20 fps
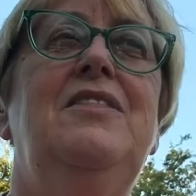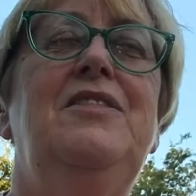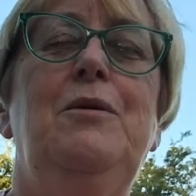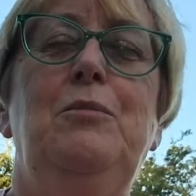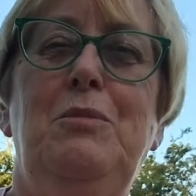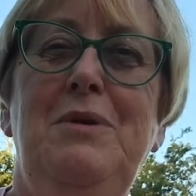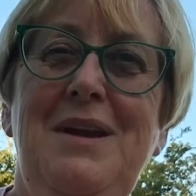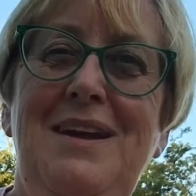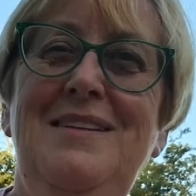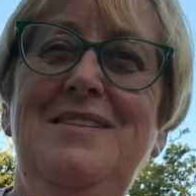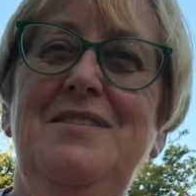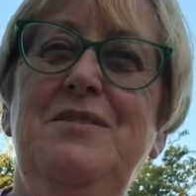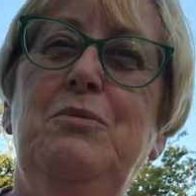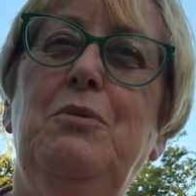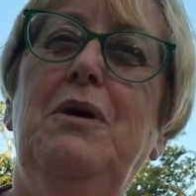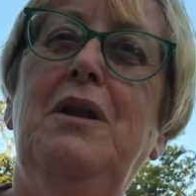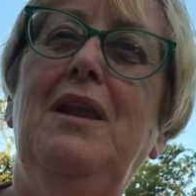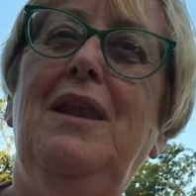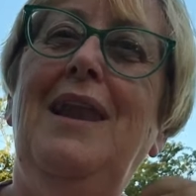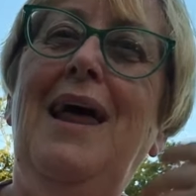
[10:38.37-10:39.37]
that we need to
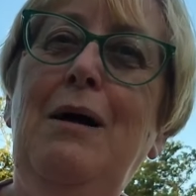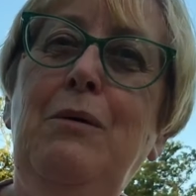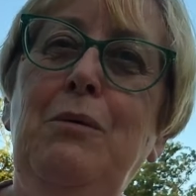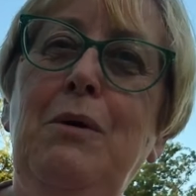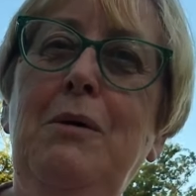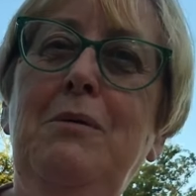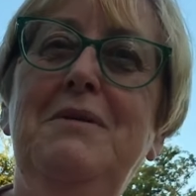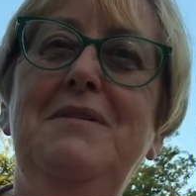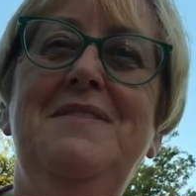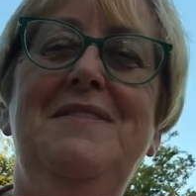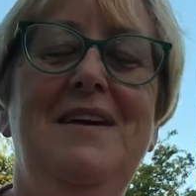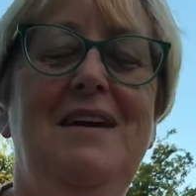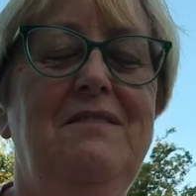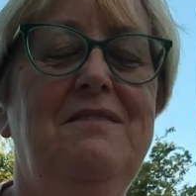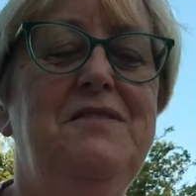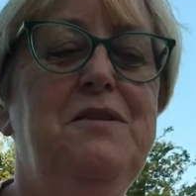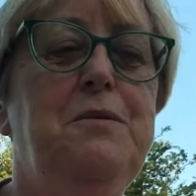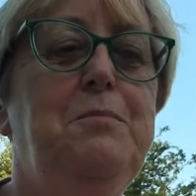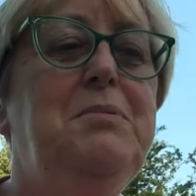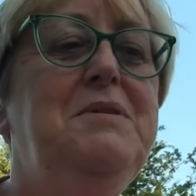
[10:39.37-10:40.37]
allow
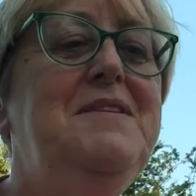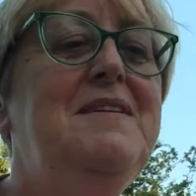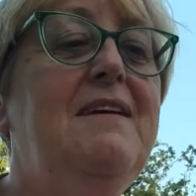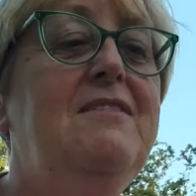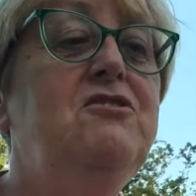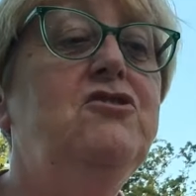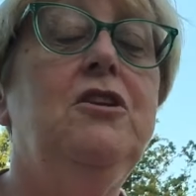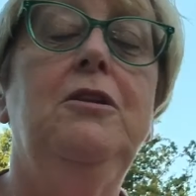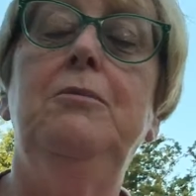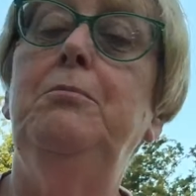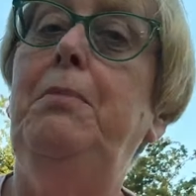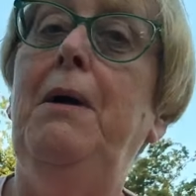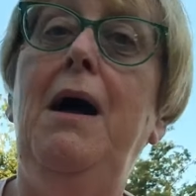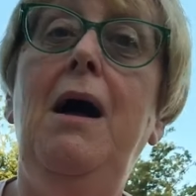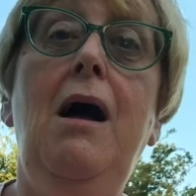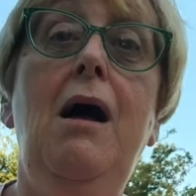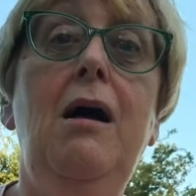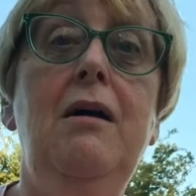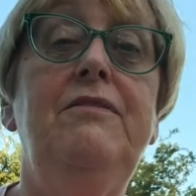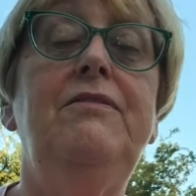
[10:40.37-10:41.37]
ourselves the potential. And
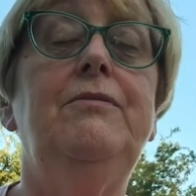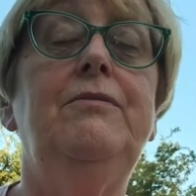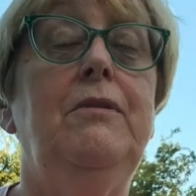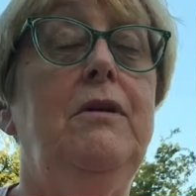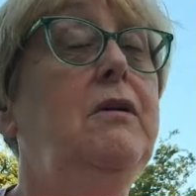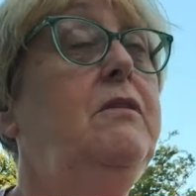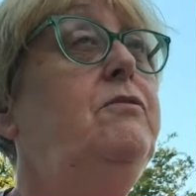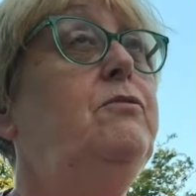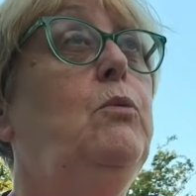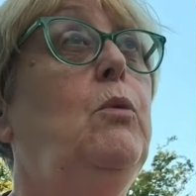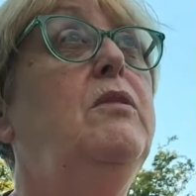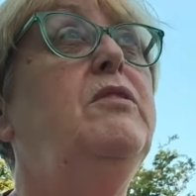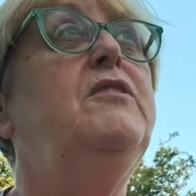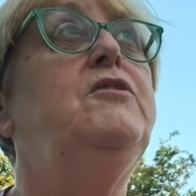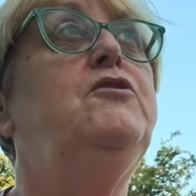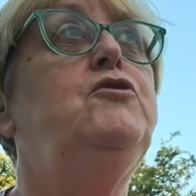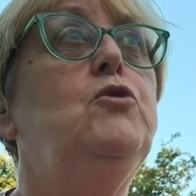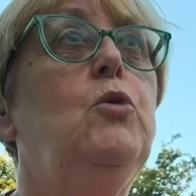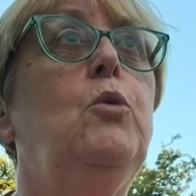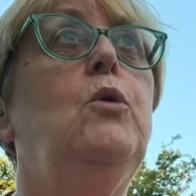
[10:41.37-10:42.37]
part of, of what the
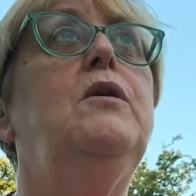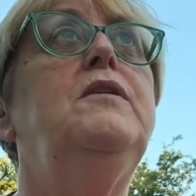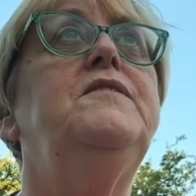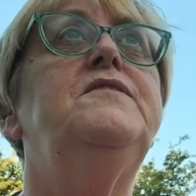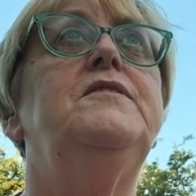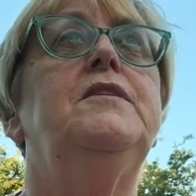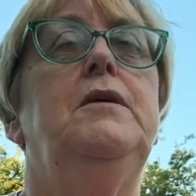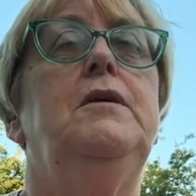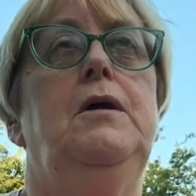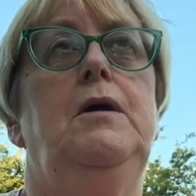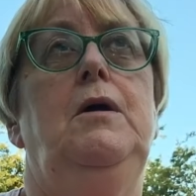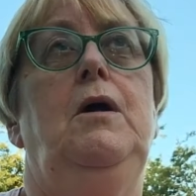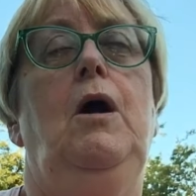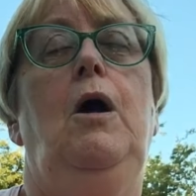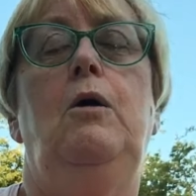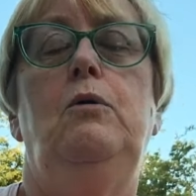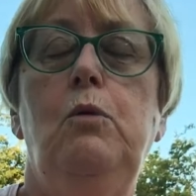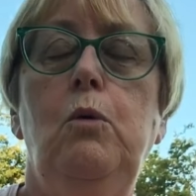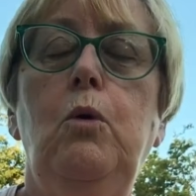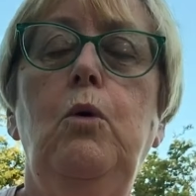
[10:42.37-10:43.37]
doors
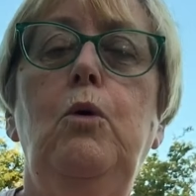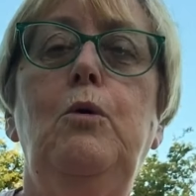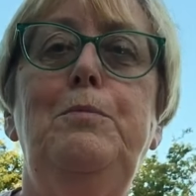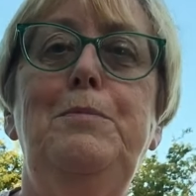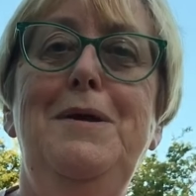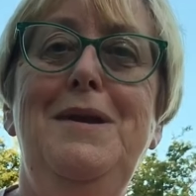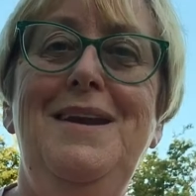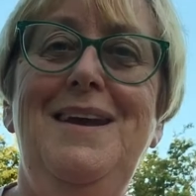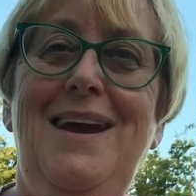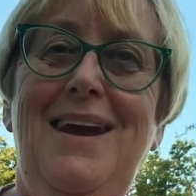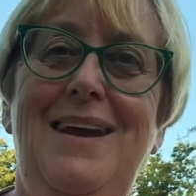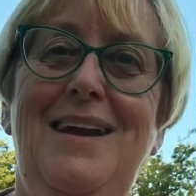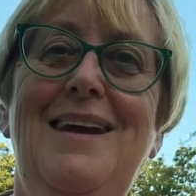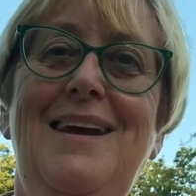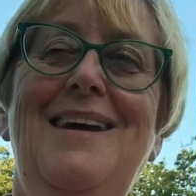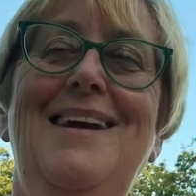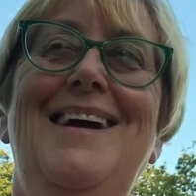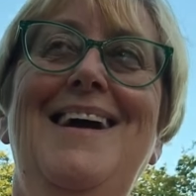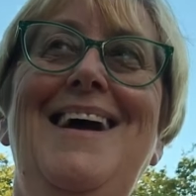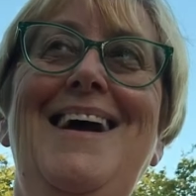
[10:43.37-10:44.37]
are opening
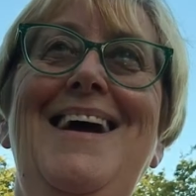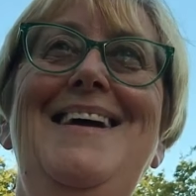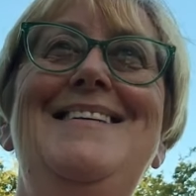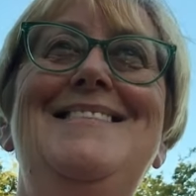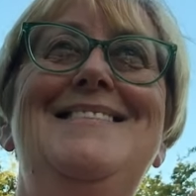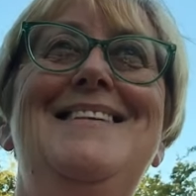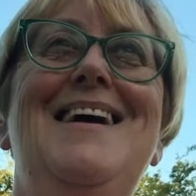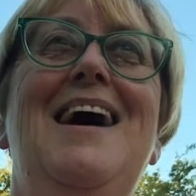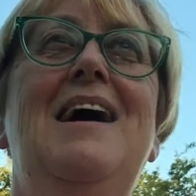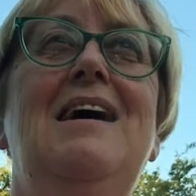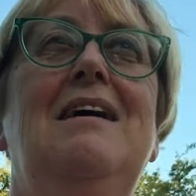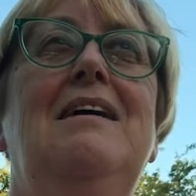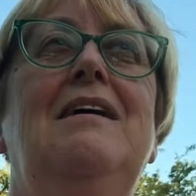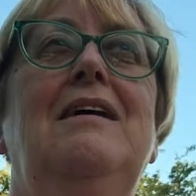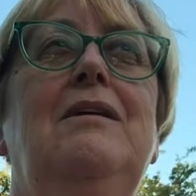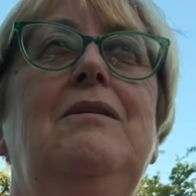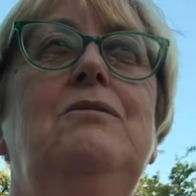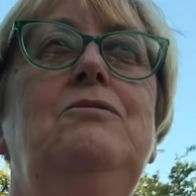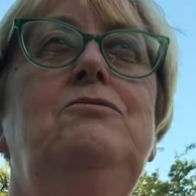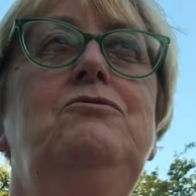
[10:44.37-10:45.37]
is that
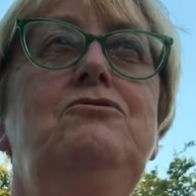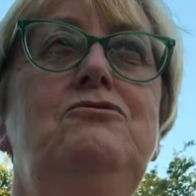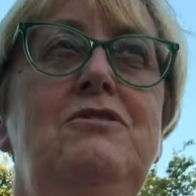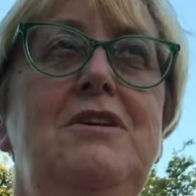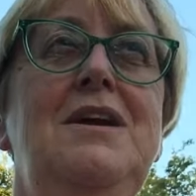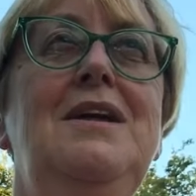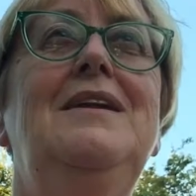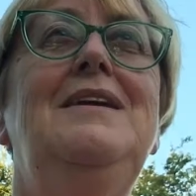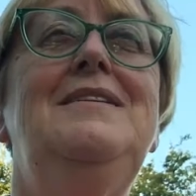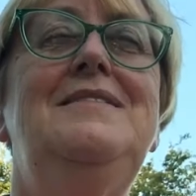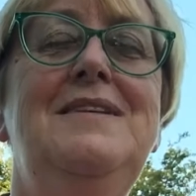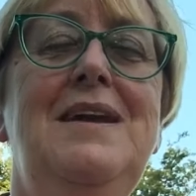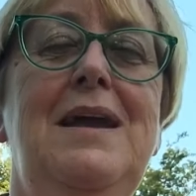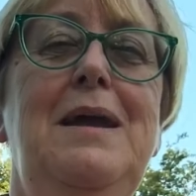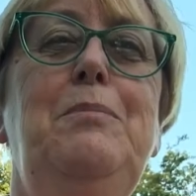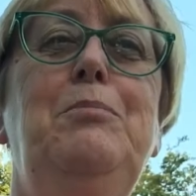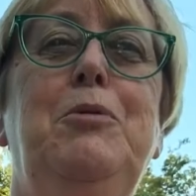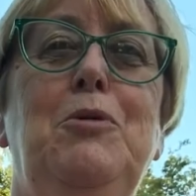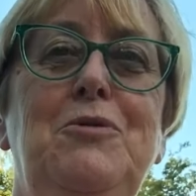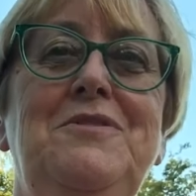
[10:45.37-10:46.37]
really
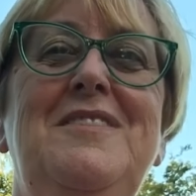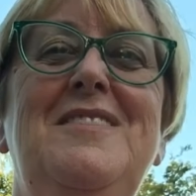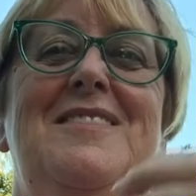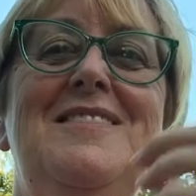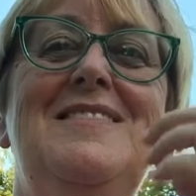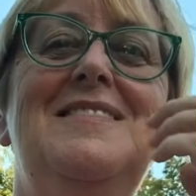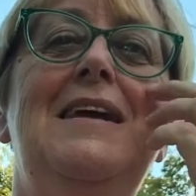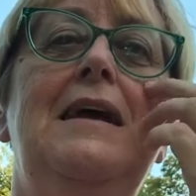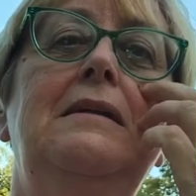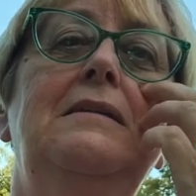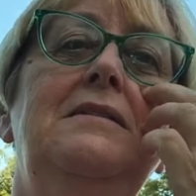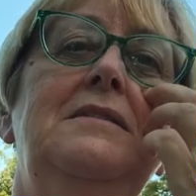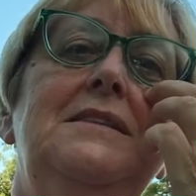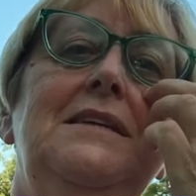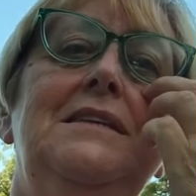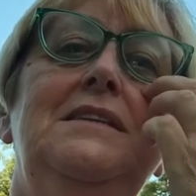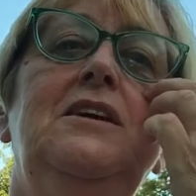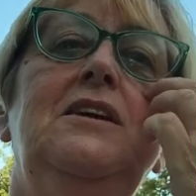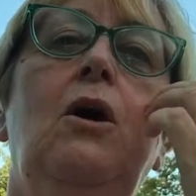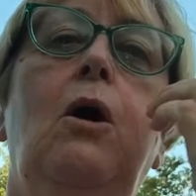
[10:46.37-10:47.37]
deep
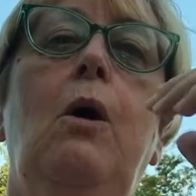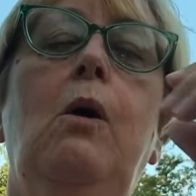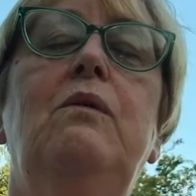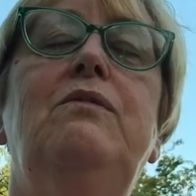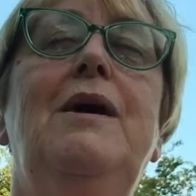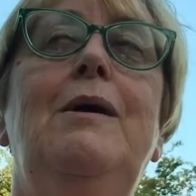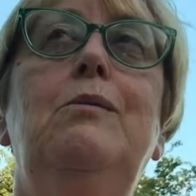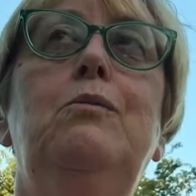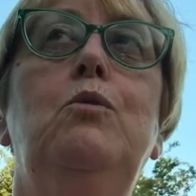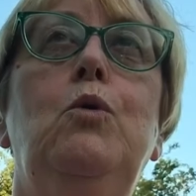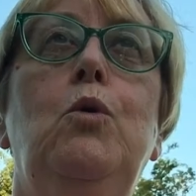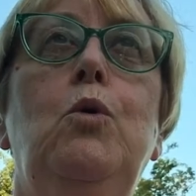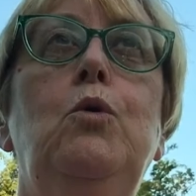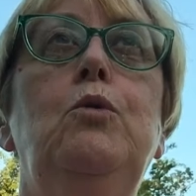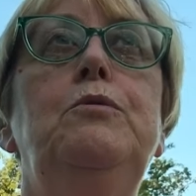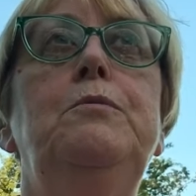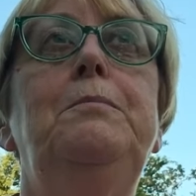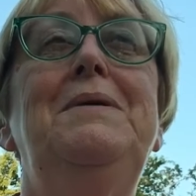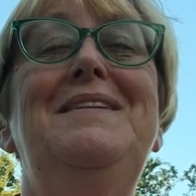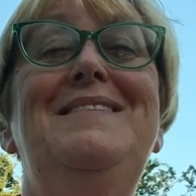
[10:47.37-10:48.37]
understanding of our
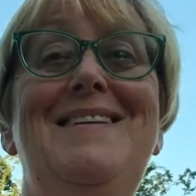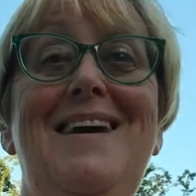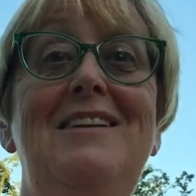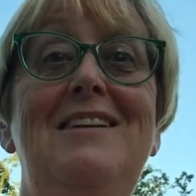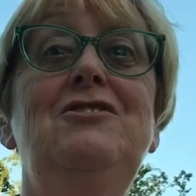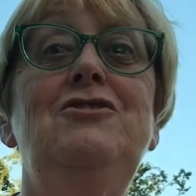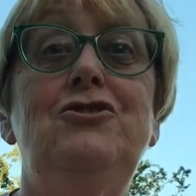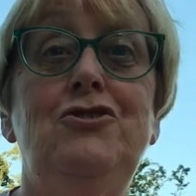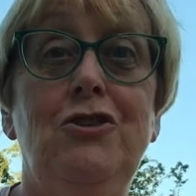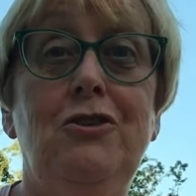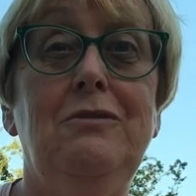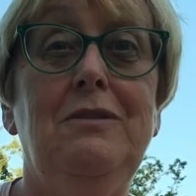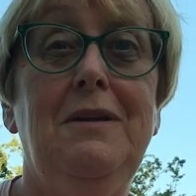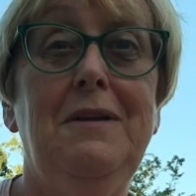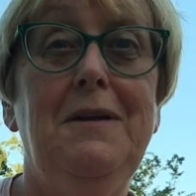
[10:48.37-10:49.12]
own potential,